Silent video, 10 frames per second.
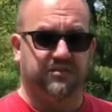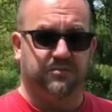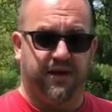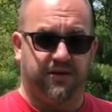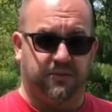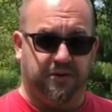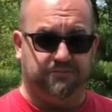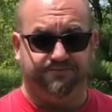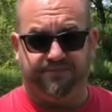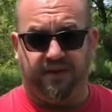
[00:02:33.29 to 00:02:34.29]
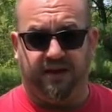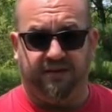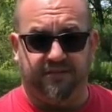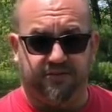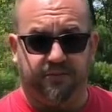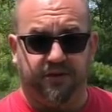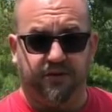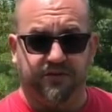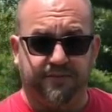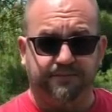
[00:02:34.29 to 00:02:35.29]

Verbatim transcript: doesn't matter, but I have it, so I'm going to use it.